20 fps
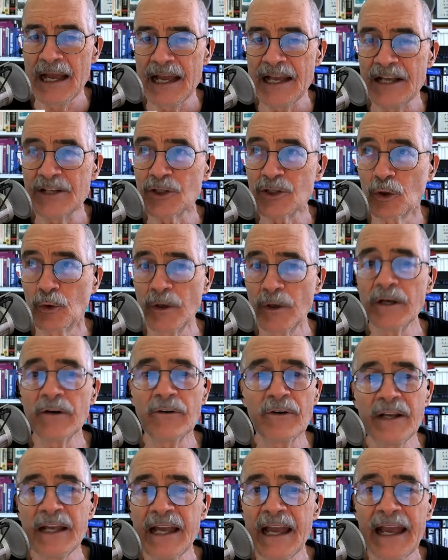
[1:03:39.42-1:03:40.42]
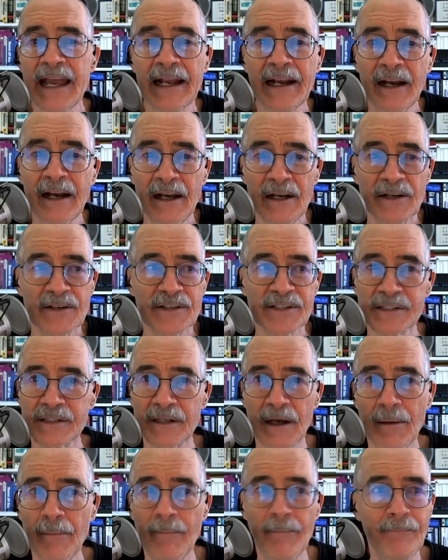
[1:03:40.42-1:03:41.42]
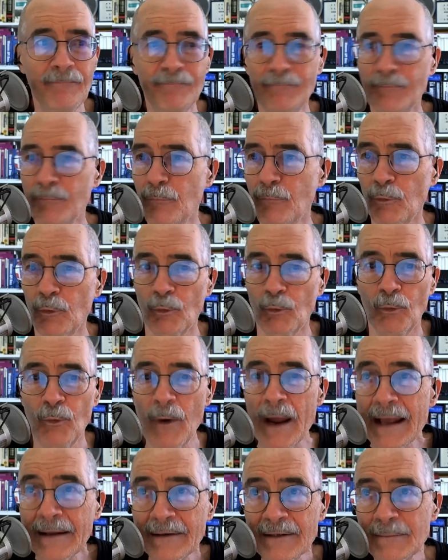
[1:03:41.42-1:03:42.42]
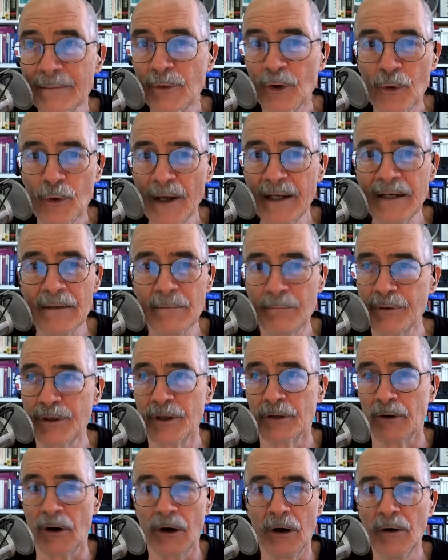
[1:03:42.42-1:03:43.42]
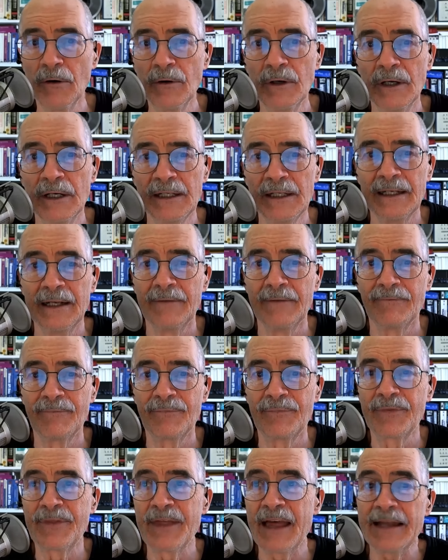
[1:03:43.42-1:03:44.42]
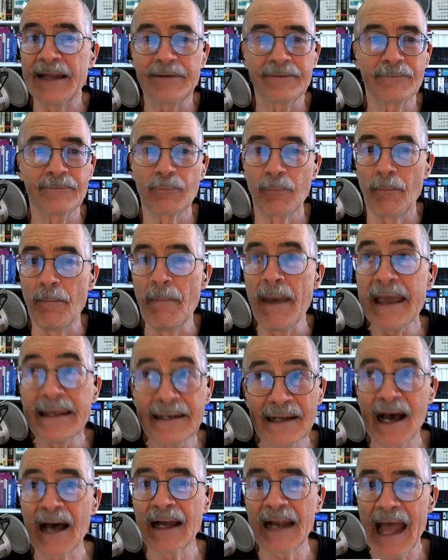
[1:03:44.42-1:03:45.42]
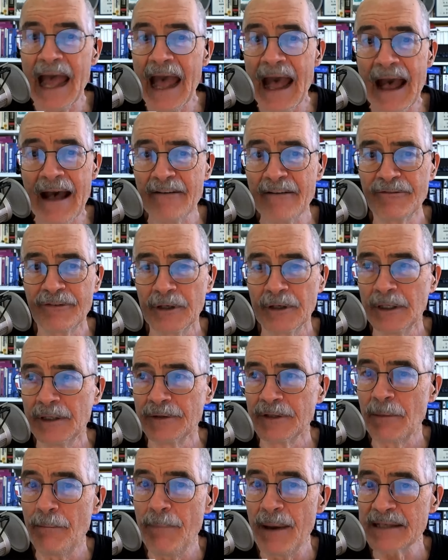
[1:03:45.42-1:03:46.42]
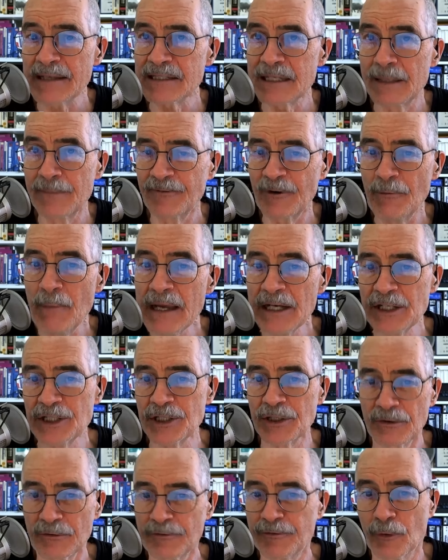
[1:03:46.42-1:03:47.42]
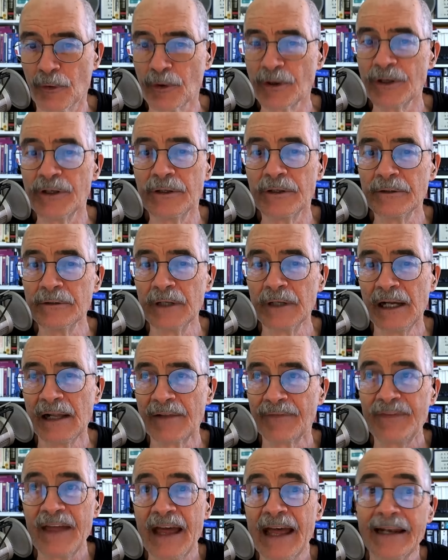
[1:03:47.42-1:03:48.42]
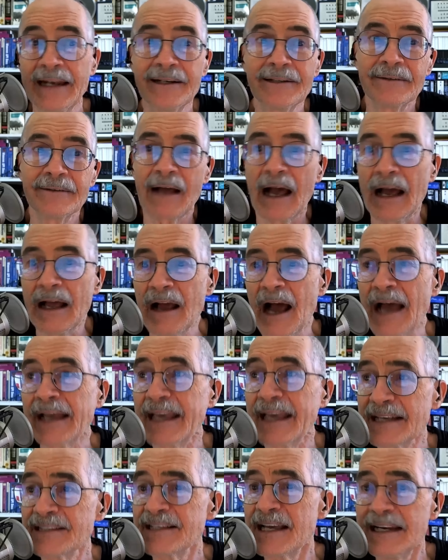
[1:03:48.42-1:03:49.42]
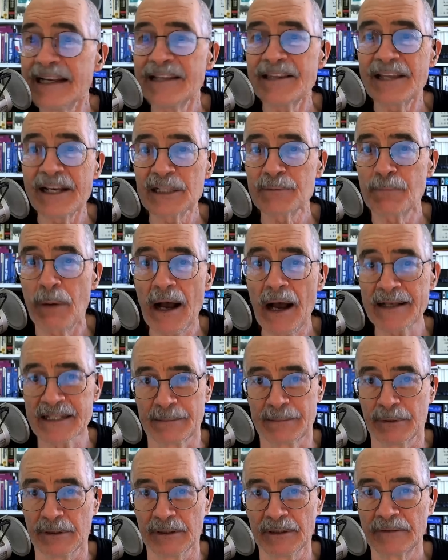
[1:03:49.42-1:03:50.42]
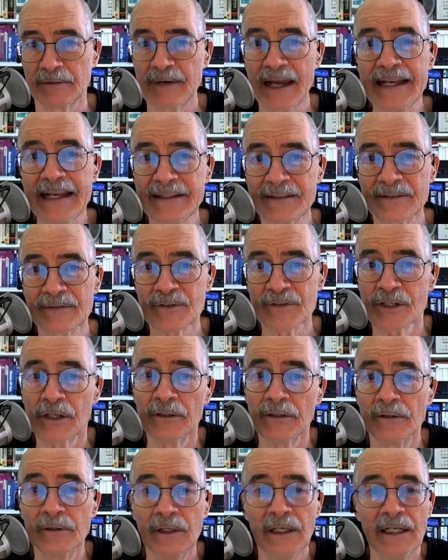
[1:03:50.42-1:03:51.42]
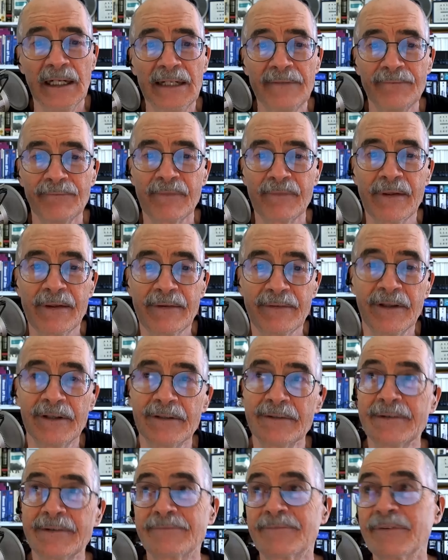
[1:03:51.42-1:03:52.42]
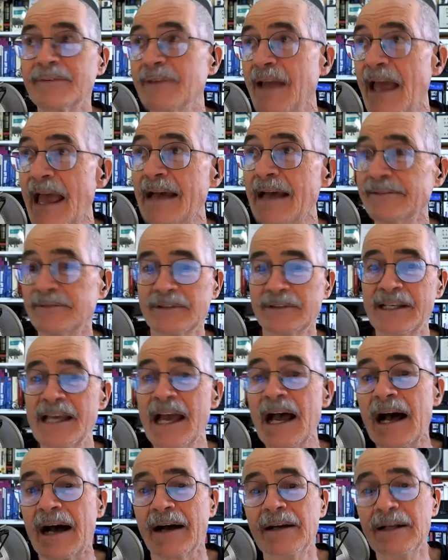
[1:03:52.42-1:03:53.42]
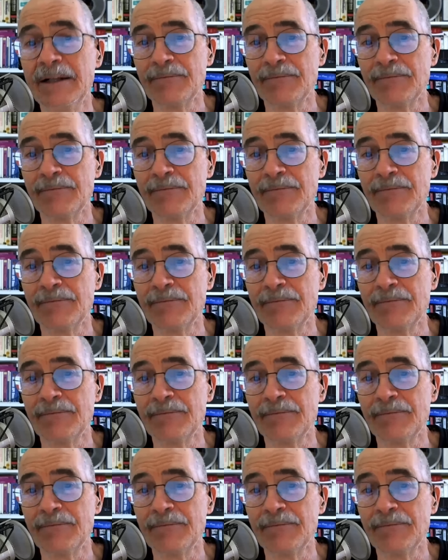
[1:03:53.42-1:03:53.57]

is querying some random credit bureau that may not have the best information for you, then I guess anything's possible, right? So, mm-hmm. yeah,